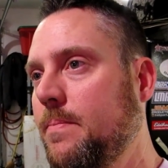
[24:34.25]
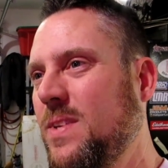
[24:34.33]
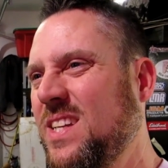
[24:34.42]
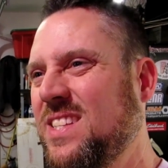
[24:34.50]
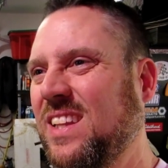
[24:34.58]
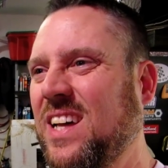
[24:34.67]

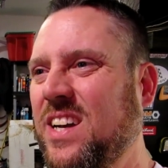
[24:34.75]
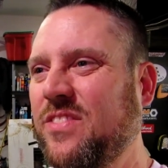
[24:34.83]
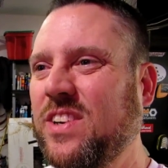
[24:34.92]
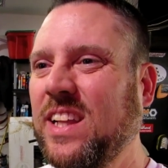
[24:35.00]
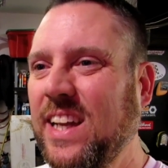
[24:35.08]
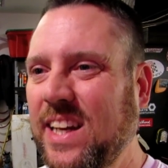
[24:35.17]
It's a lot
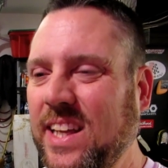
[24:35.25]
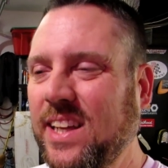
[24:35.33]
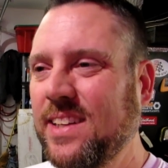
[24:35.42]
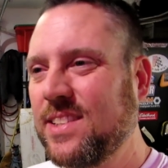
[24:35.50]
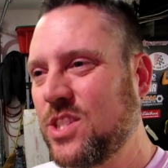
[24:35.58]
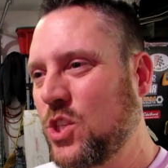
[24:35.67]
of
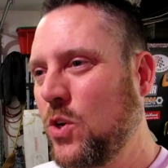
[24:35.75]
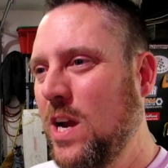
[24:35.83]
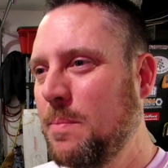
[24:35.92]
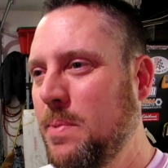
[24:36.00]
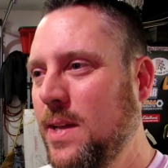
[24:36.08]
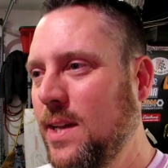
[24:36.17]
cleaning,
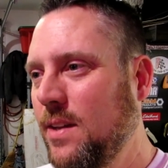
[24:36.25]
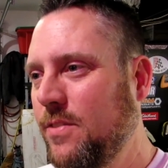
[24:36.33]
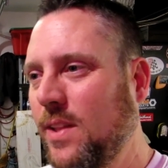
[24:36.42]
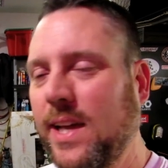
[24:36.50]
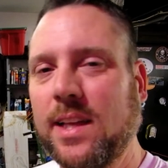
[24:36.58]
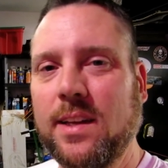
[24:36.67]
scraping. If
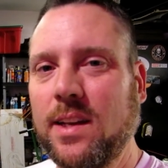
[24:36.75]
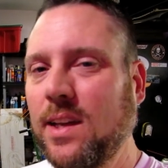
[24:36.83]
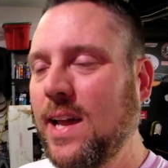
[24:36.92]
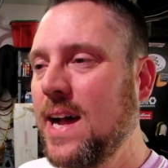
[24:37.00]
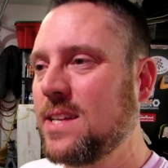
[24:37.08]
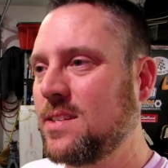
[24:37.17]
you like cleaning
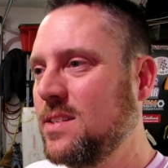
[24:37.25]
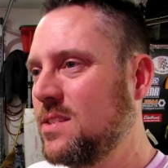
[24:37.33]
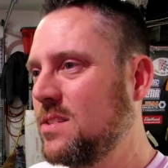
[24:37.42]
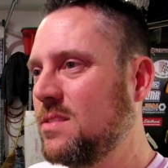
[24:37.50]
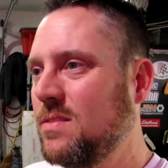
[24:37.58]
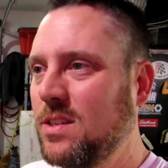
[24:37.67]

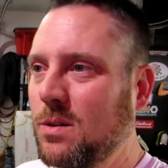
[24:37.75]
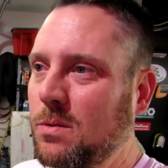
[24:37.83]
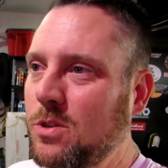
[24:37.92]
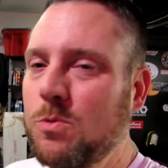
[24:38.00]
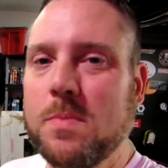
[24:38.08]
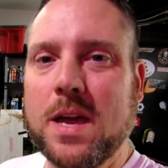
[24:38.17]
gaskets, you know,
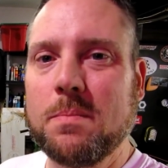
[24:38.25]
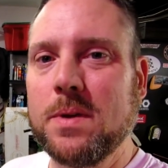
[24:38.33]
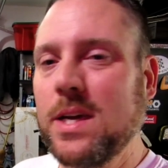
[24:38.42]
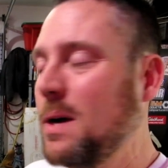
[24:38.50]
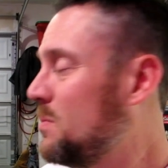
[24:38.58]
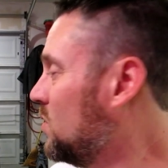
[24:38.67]
you may
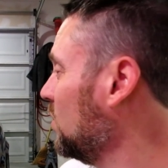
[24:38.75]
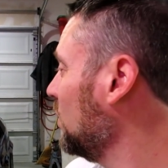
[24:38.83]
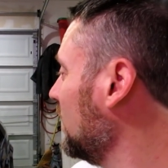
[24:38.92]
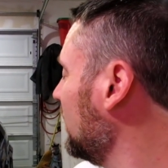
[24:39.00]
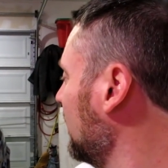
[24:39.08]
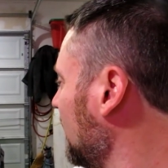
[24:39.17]
be up to
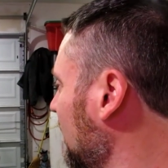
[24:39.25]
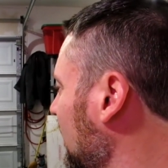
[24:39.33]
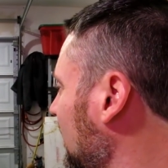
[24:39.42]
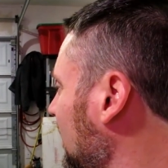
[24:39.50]
it.